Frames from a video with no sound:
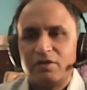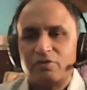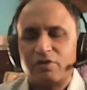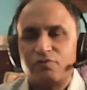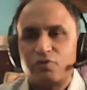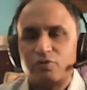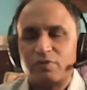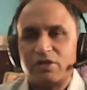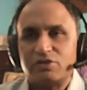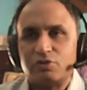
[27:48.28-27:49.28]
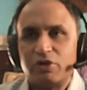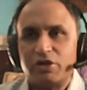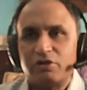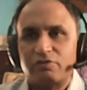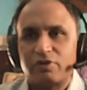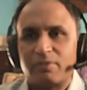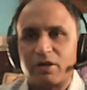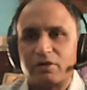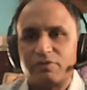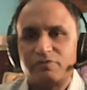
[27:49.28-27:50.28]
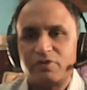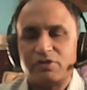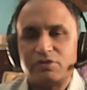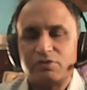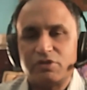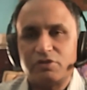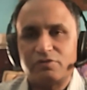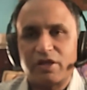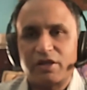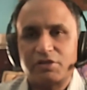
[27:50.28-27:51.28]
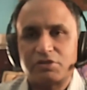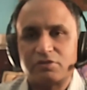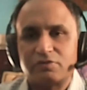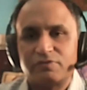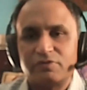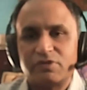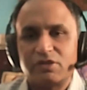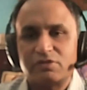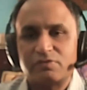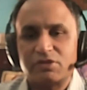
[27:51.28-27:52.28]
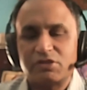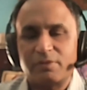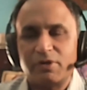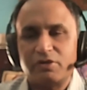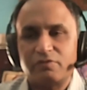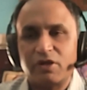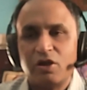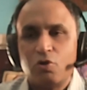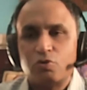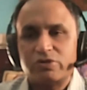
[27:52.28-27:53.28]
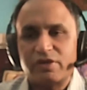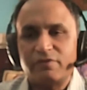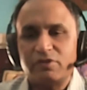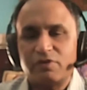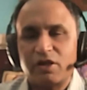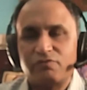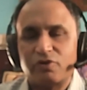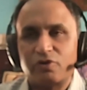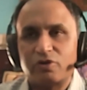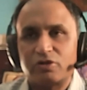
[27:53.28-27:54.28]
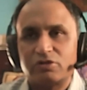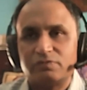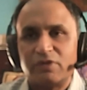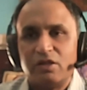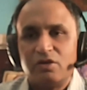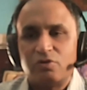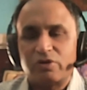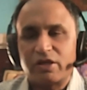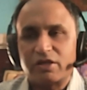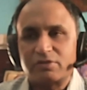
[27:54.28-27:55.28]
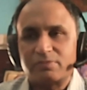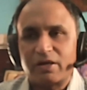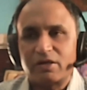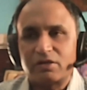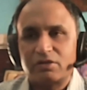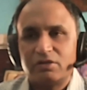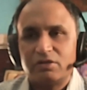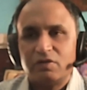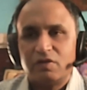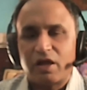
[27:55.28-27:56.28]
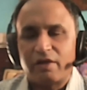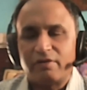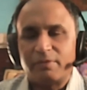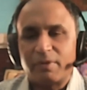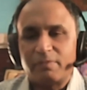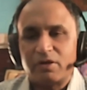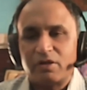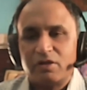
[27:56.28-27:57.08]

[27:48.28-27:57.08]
Okay, fourth one is unity of command. Fifth one is unity of direction. Sixth one is stability of team. Oh, seventh one I forgot. Okay, doesn't matter. I'll remember.